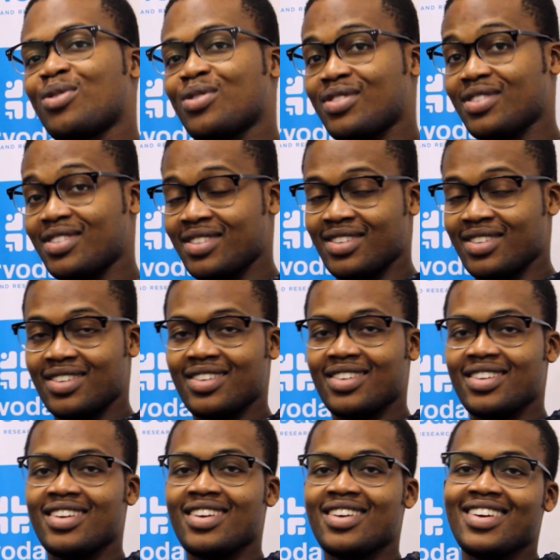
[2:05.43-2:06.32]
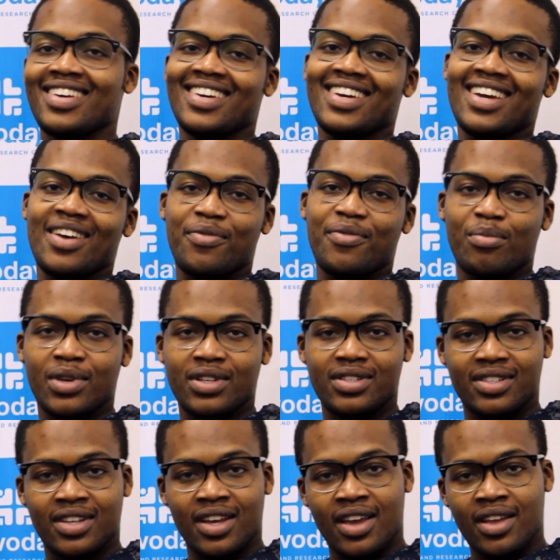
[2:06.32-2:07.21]
processing for
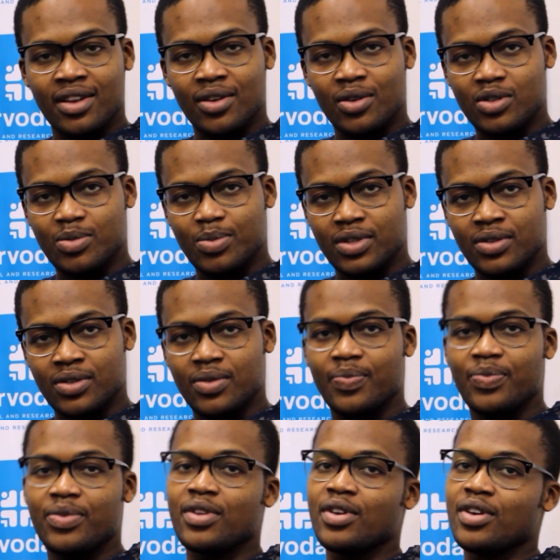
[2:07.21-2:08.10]
my stay in the hospital.